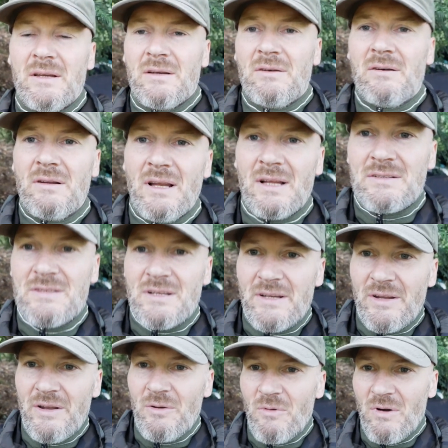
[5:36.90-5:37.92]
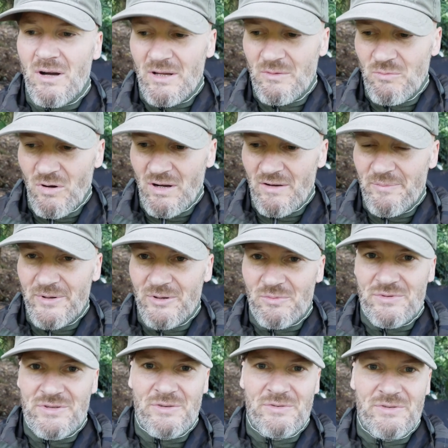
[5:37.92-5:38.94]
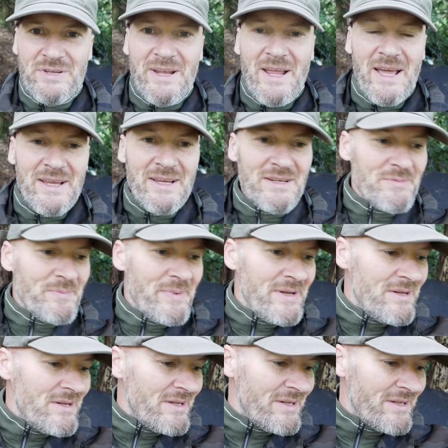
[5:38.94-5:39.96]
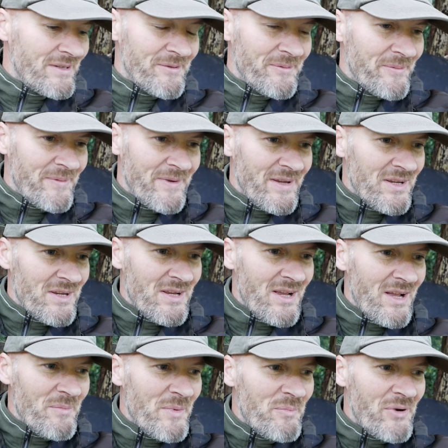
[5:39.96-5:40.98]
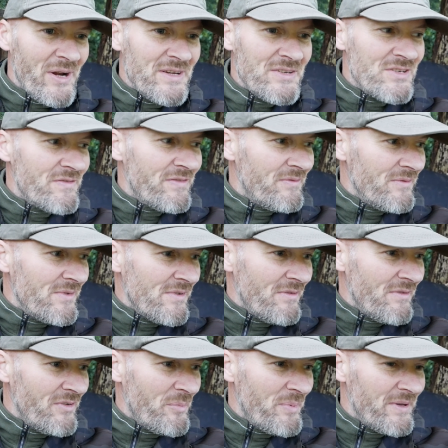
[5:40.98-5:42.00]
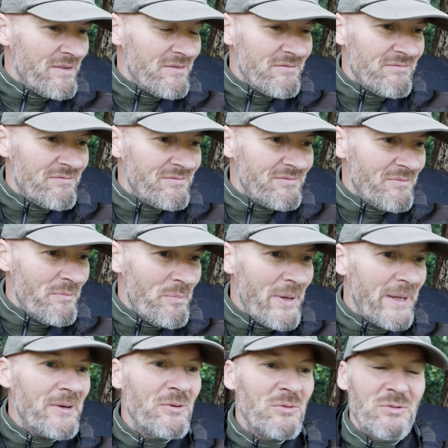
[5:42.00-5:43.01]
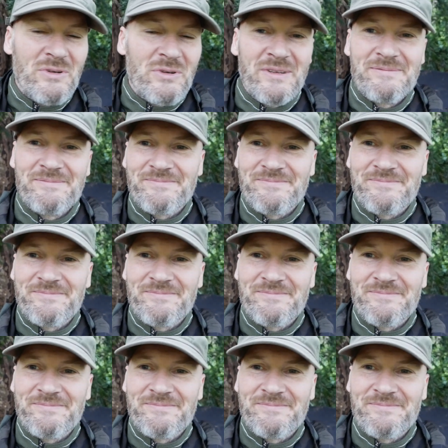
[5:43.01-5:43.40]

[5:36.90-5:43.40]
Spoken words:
Oh lads, I don't know why. What I've been up to today, it's been my brains are flipping pickled.